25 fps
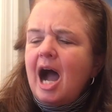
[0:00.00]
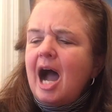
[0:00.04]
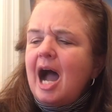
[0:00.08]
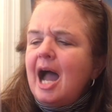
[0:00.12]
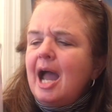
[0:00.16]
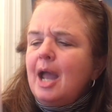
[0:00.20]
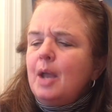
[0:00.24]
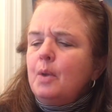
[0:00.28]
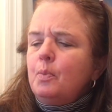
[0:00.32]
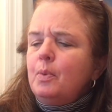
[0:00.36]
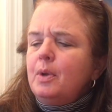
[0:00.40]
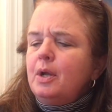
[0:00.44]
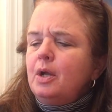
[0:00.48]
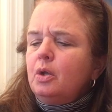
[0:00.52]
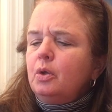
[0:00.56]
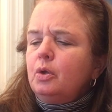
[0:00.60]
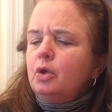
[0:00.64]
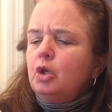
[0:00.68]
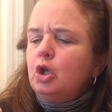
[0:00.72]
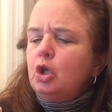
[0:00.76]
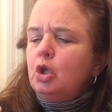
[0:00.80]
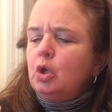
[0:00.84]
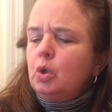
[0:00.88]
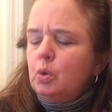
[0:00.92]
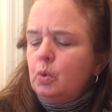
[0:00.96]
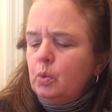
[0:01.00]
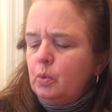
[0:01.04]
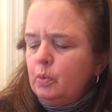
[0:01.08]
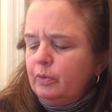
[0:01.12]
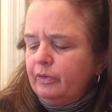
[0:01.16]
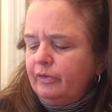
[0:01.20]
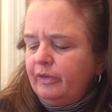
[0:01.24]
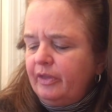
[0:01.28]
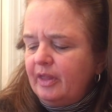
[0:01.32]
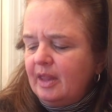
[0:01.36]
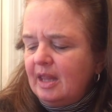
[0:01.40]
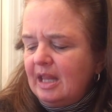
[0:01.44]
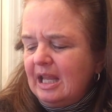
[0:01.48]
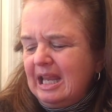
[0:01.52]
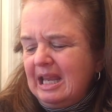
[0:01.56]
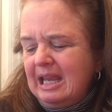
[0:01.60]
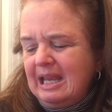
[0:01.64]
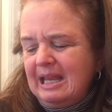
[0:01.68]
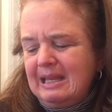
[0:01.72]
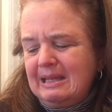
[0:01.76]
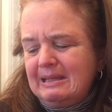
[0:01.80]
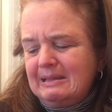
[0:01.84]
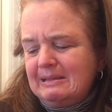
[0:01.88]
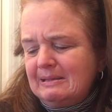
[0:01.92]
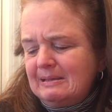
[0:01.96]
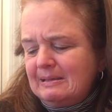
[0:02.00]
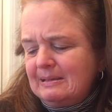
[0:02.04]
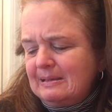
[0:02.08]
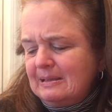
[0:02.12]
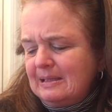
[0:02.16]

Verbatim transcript: I will use these